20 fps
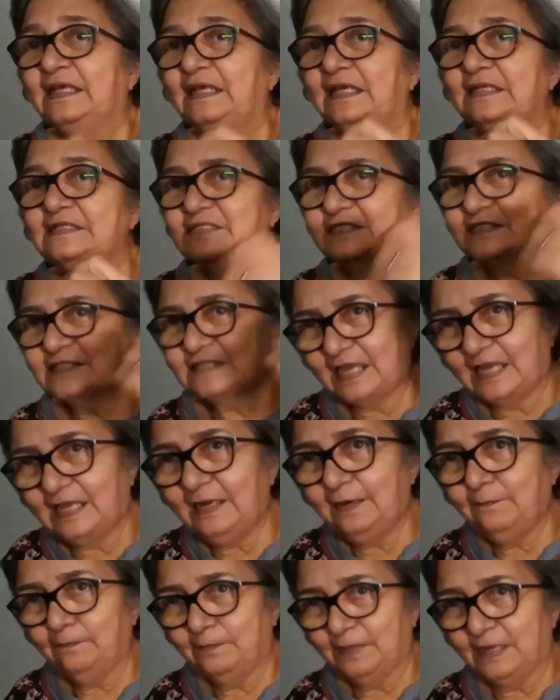It's a
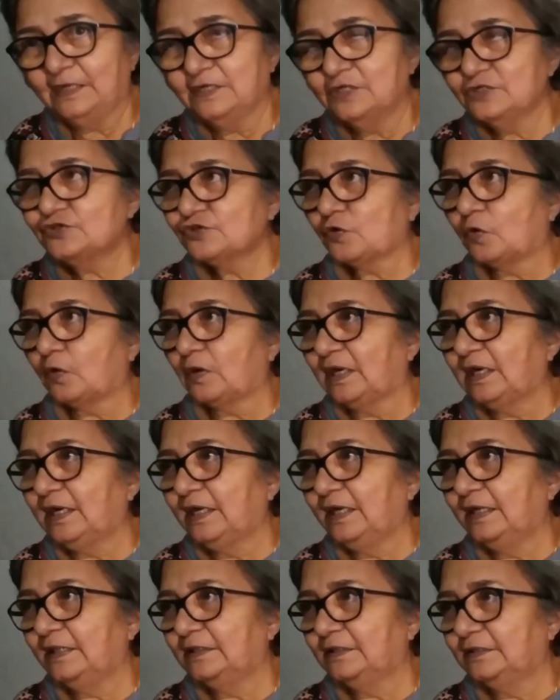scale done in
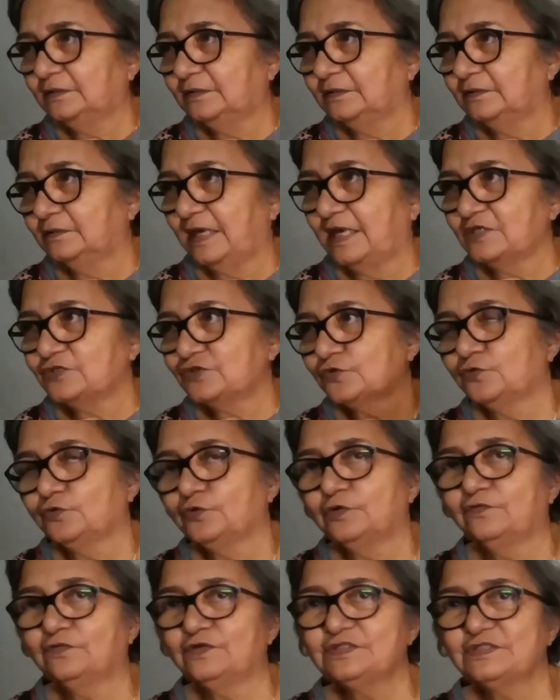Scotland at the Glasgow
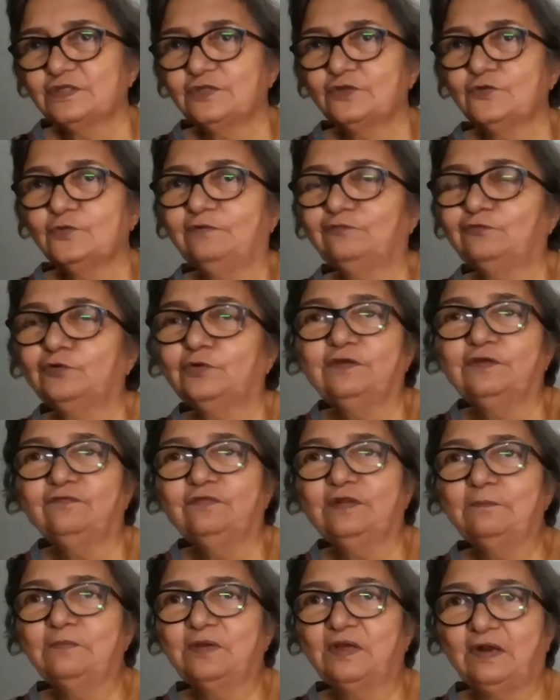University. You have to give
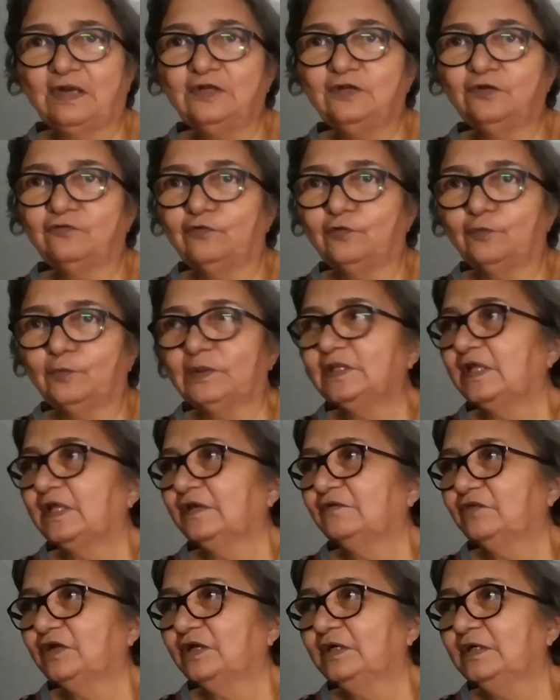them credit for what they
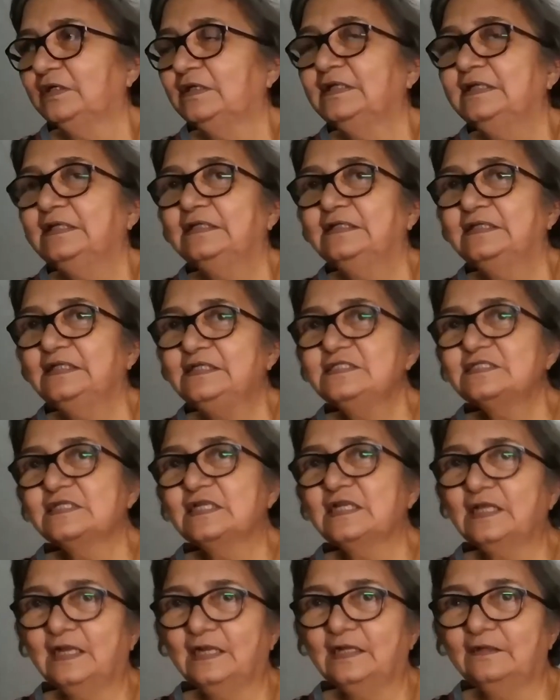have done.
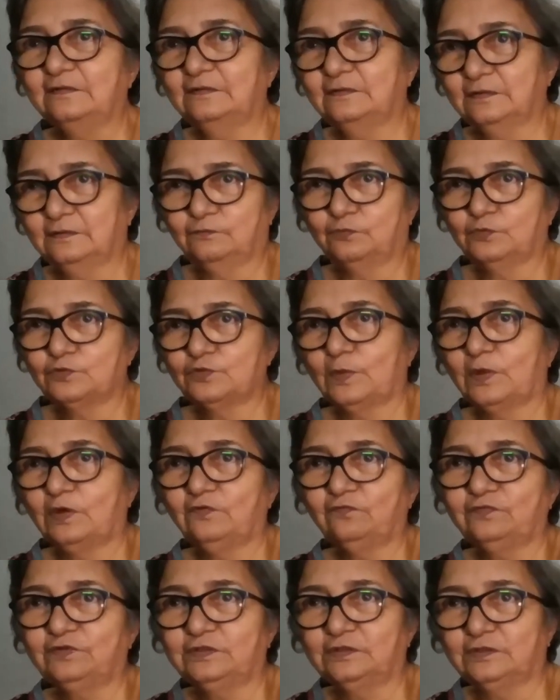Teasdale was one
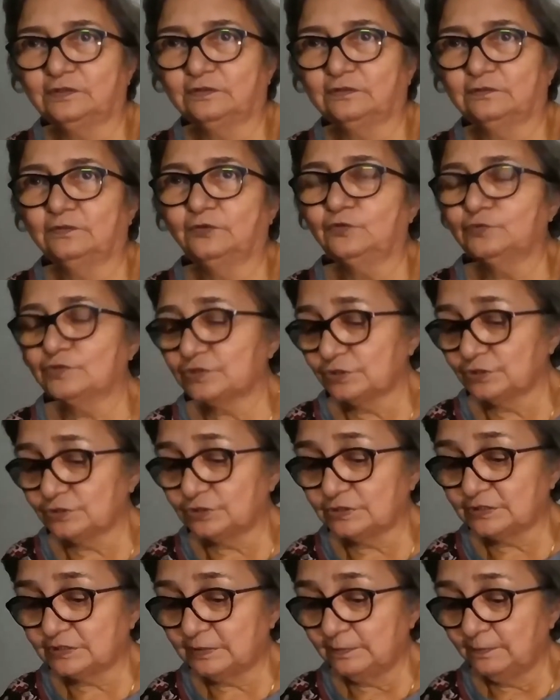of the
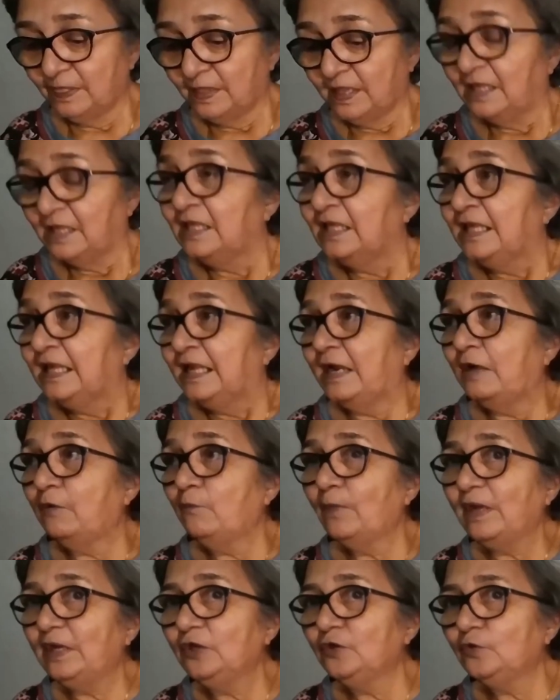neurosurgeons. Now,
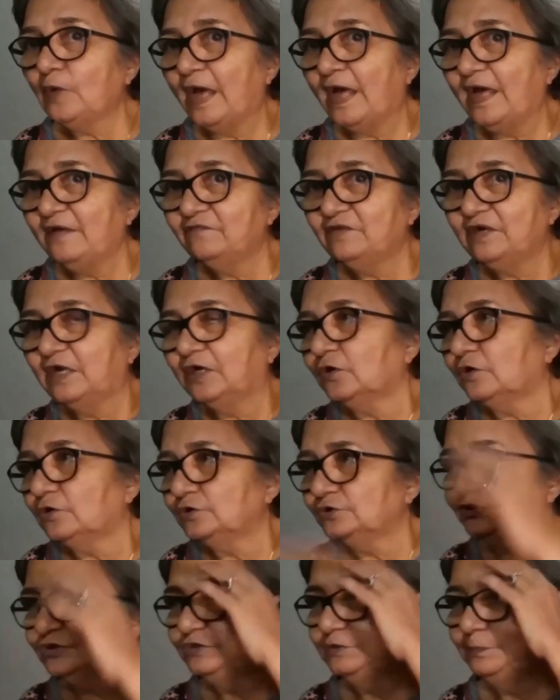when you have an
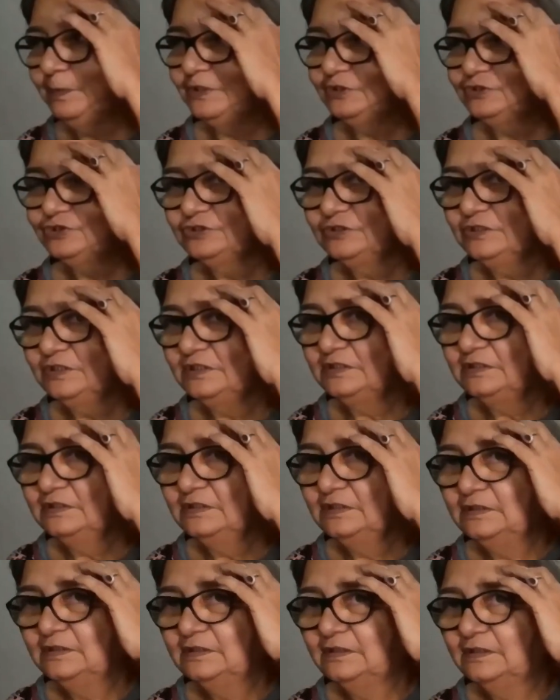unconscious patient
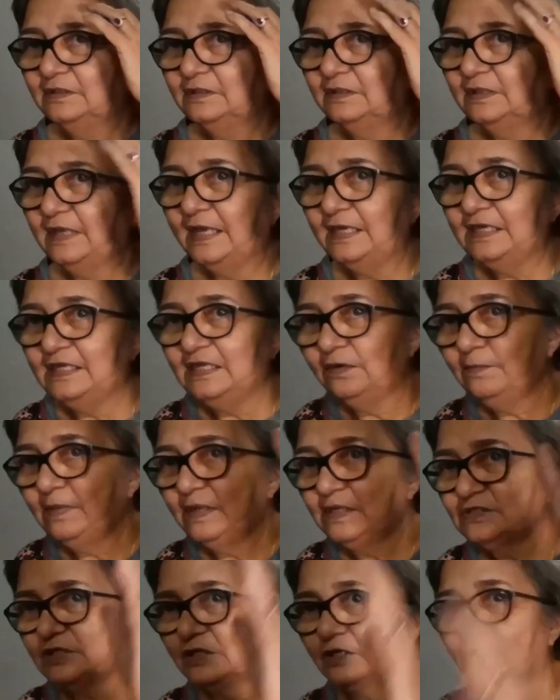and he
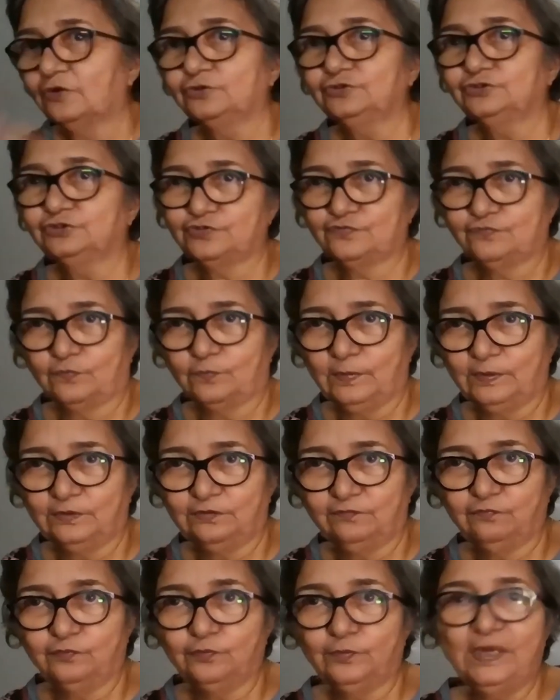remains unconscious for quite
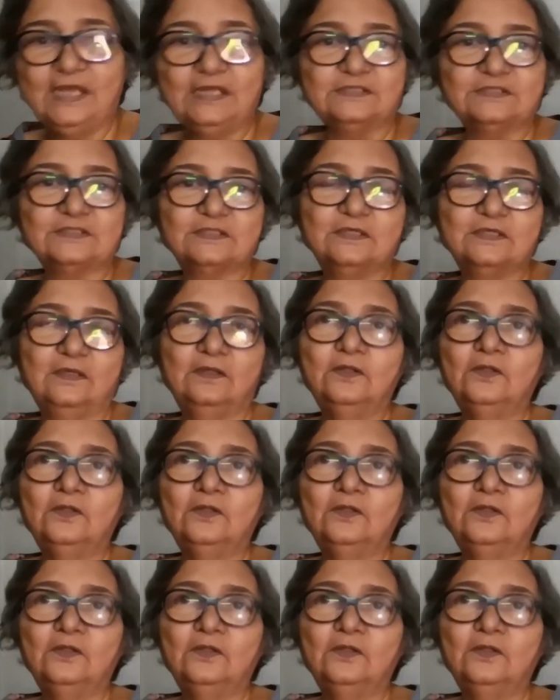a few days,